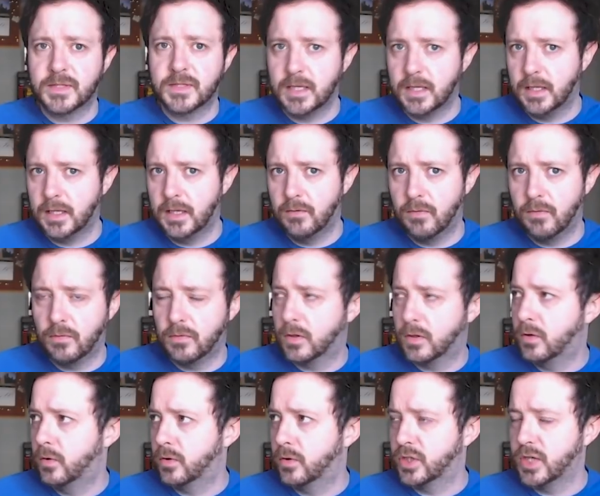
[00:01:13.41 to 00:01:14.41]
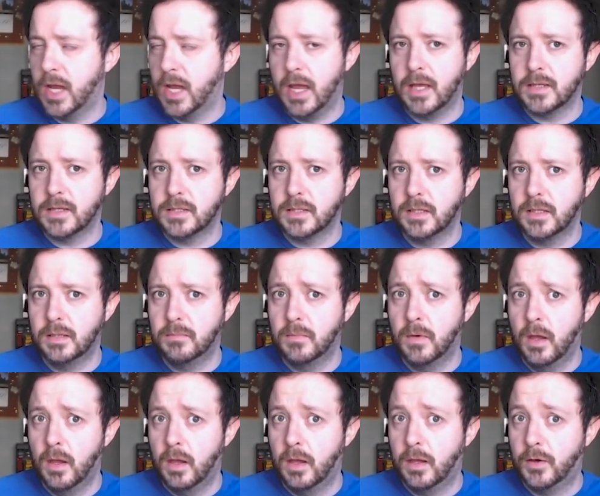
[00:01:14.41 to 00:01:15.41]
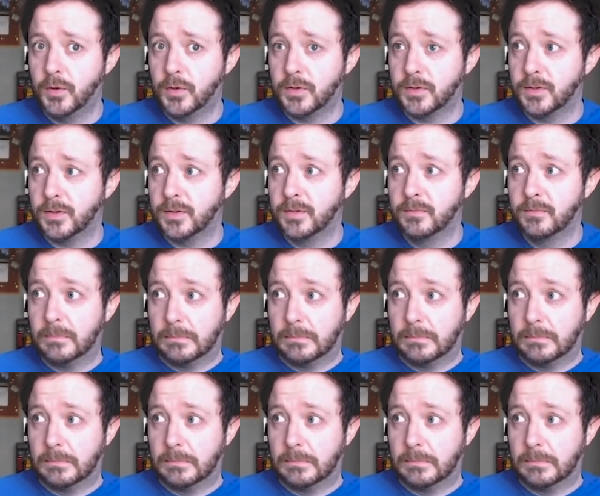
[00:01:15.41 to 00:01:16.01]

saying he rode a courgette, he could have done.